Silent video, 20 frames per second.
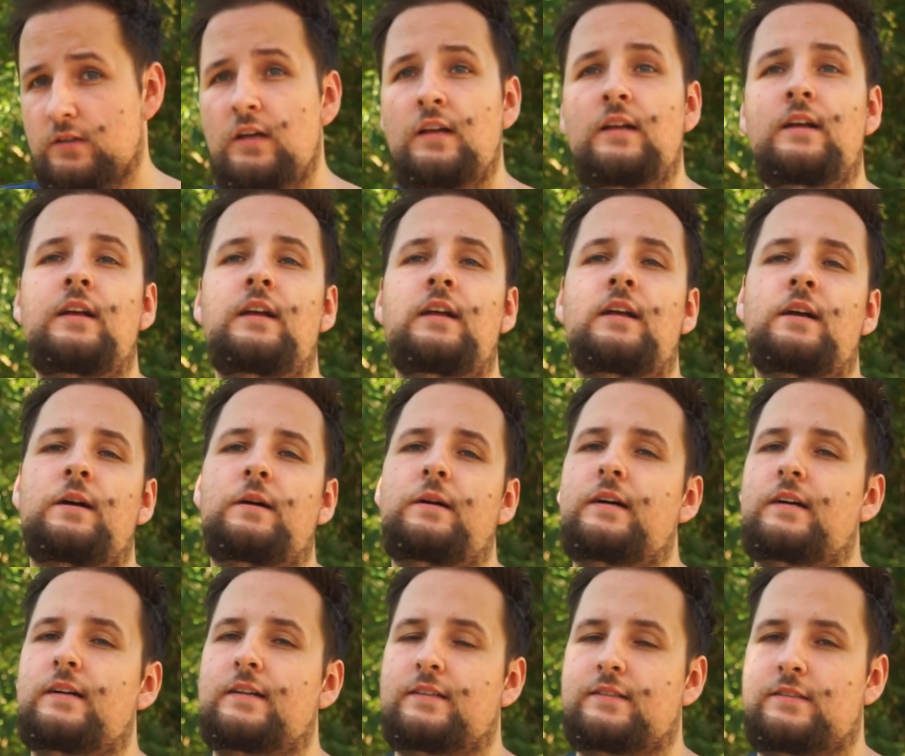
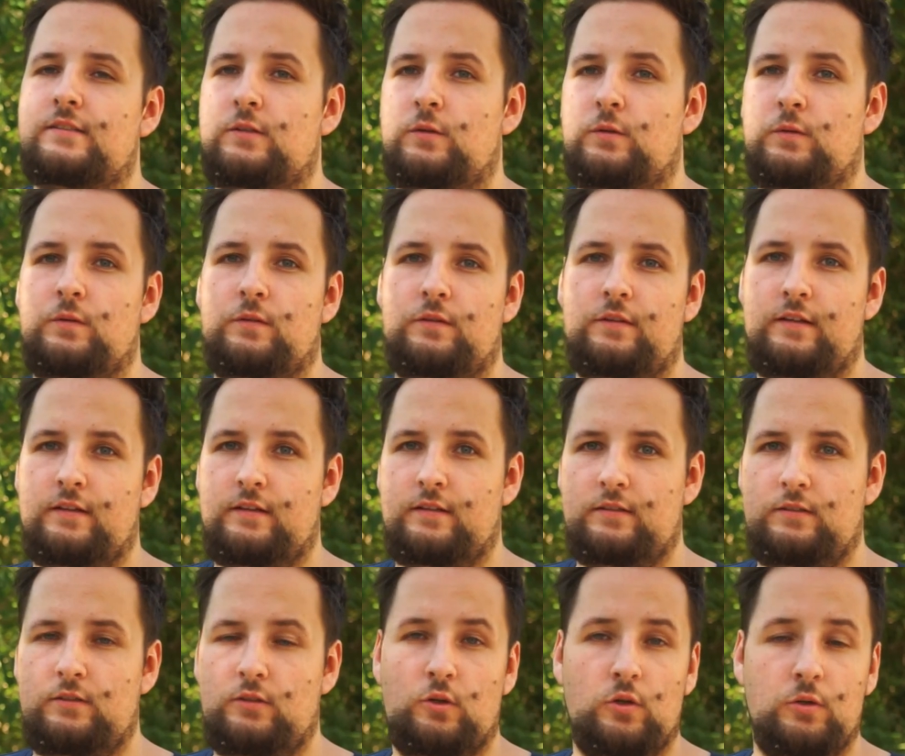Uh, so there
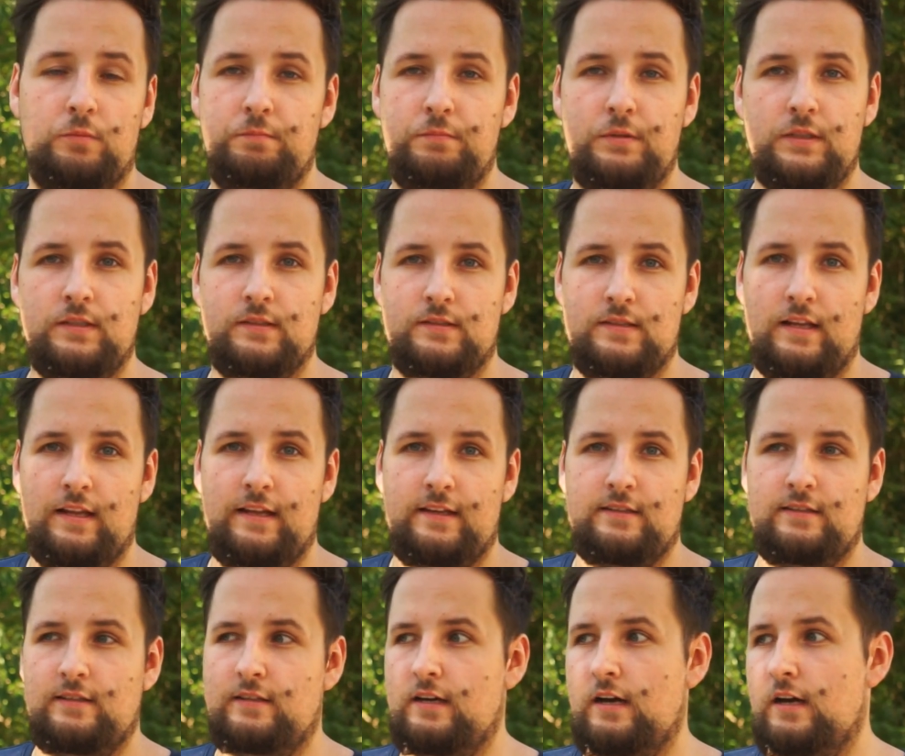you could be
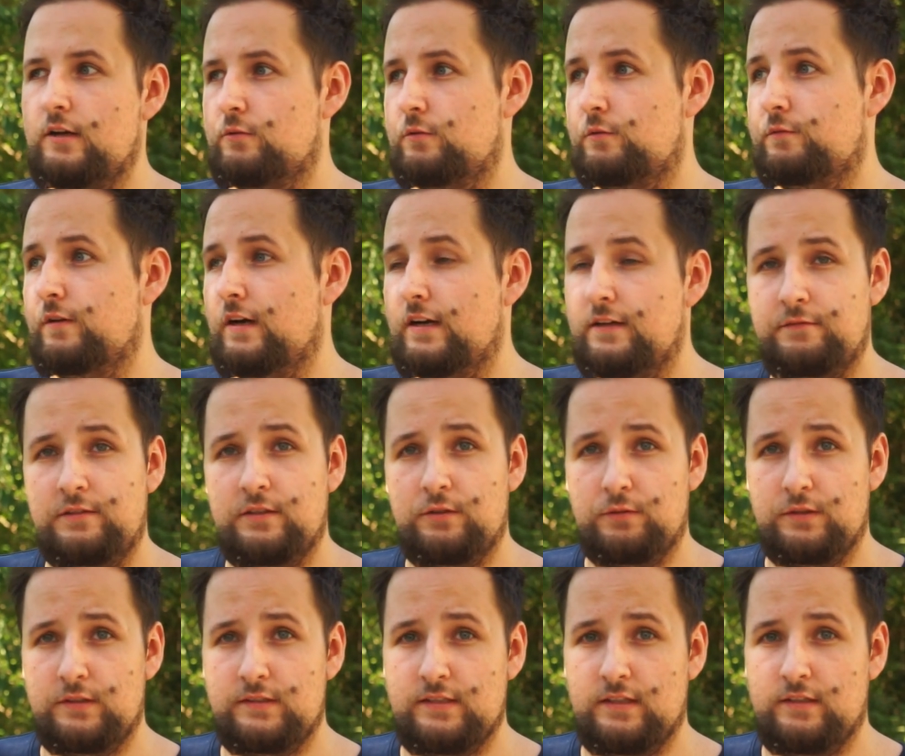selecting one hundred five
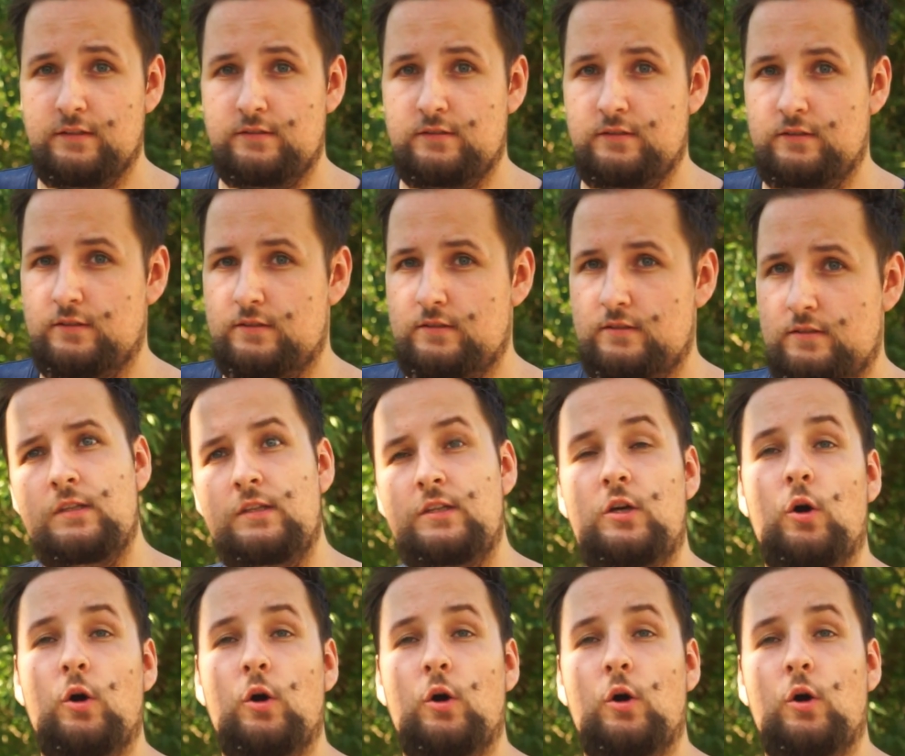degrees Celsius.